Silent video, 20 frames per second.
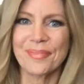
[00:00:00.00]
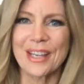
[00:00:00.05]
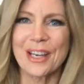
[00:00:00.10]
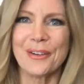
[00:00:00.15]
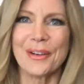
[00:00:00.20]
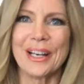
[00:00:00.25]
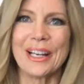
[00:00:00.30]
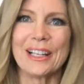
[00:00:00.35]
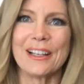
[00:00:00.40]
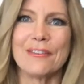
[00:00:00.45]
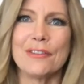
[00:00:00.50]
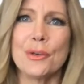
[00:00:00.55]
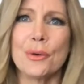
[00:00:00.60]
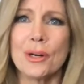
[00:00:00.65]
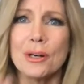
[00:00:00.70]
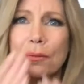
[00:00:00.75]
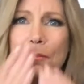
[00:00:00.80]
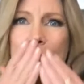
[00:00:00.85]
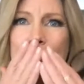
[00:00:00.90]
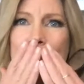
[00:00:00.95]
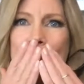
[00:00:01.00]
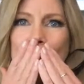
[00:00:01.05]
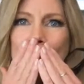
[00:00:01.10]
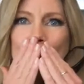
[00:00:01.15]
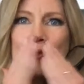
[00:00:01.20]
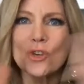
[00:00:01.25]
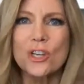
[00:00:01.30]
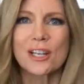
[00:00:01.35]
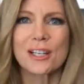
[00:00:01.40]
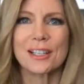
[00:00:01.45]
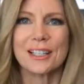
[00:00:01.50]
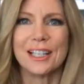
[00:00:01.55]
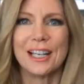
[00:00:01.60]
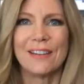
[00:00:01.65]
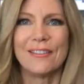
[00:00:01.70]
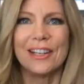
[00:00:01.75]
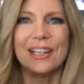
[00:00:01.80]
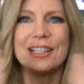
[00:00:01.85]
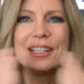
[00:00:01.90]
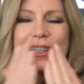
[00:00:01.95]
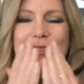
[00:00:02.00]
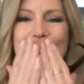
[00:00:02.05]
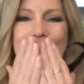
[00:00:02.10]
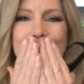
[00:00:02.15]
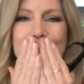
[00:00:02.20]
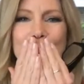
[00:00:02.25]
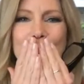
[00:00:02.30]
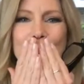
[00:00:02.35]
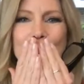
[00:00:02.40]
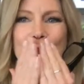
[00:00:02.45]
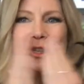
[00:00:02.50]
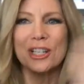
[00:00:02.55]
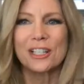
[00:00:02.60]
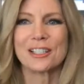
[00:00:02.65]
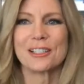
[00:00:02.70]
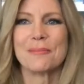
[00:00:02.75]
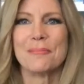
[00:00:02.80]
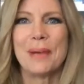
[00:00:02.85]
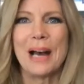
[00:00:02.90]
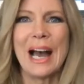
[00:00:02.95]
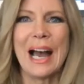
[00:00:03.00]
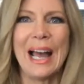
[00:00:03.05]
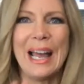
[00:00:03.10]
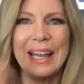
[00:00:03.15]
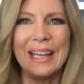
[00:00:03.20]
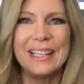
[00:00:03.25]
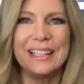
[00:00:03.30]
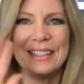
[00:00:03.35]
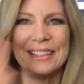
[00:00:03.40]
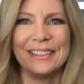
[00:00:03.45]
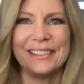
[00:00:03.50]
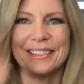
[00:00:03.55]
All right. I love you all. Have a nice evening. Bye.